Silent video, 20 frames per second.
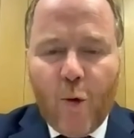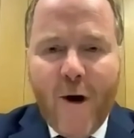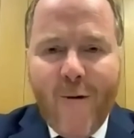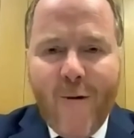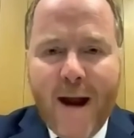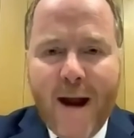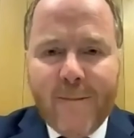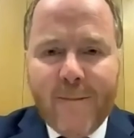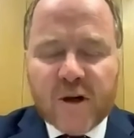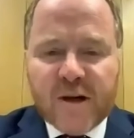
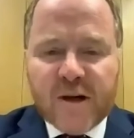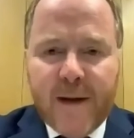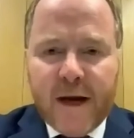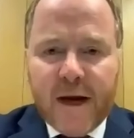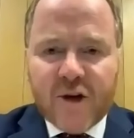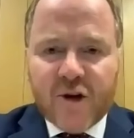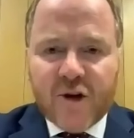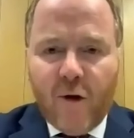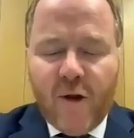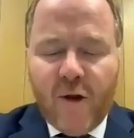we're able to
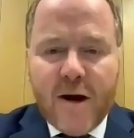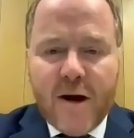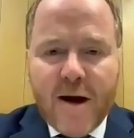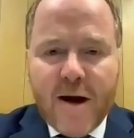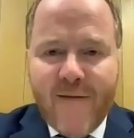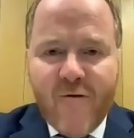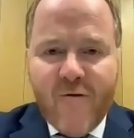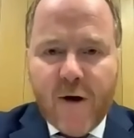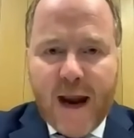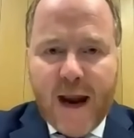make sure that
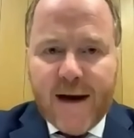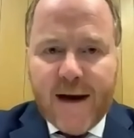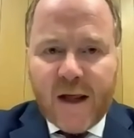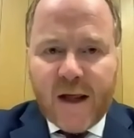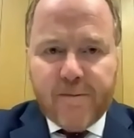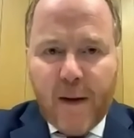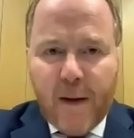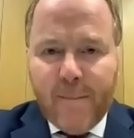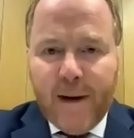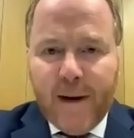never
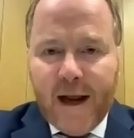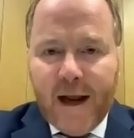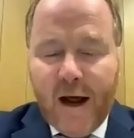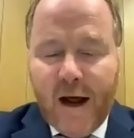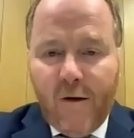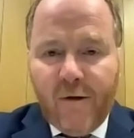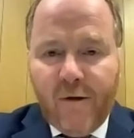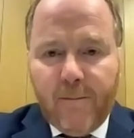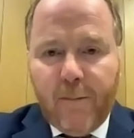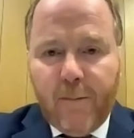again is
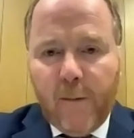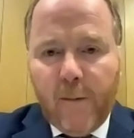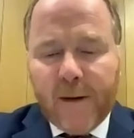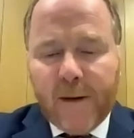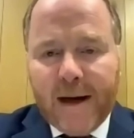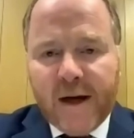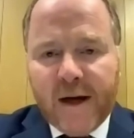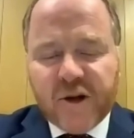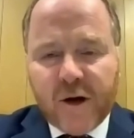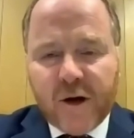public health and
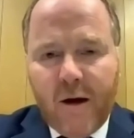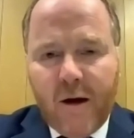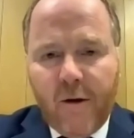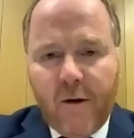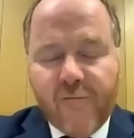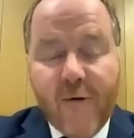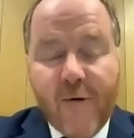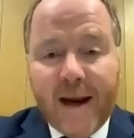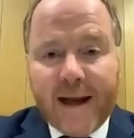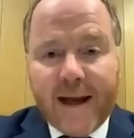population
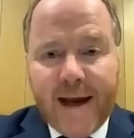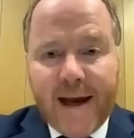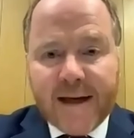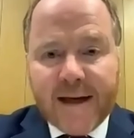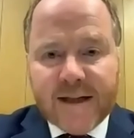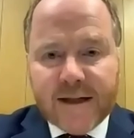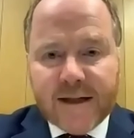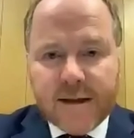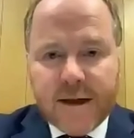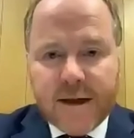health
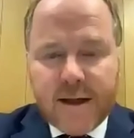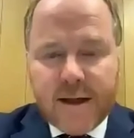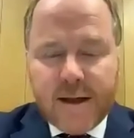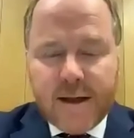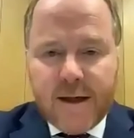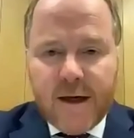relegated